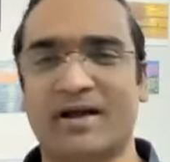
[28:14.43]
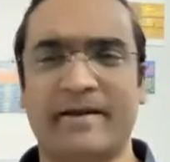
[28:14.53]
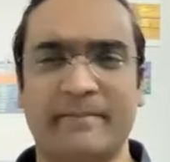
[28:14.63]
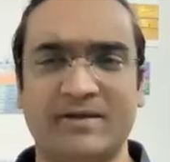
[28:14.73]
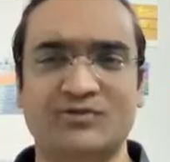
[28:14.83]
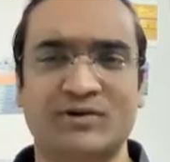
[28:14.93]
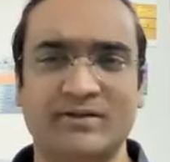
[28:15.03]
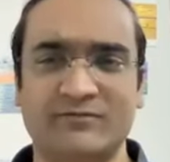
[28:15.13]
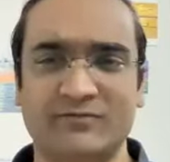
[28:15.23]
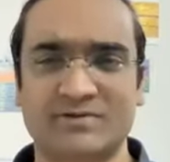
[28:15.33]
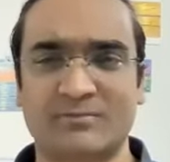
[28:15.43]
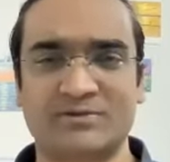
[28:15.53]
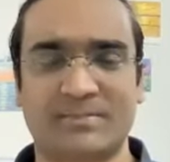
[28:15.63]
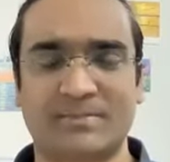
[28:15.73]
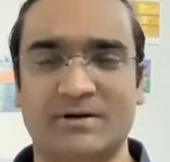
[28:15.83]
I have mentioned in
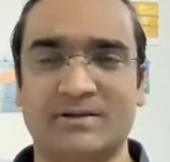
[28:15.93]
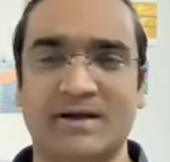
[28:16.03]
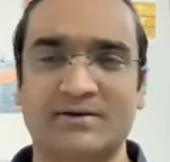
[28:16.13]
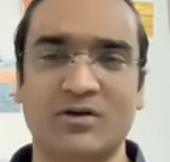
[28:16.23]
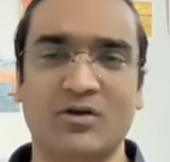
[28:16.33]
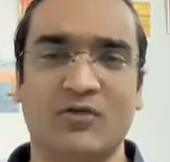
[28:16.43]
some chapter that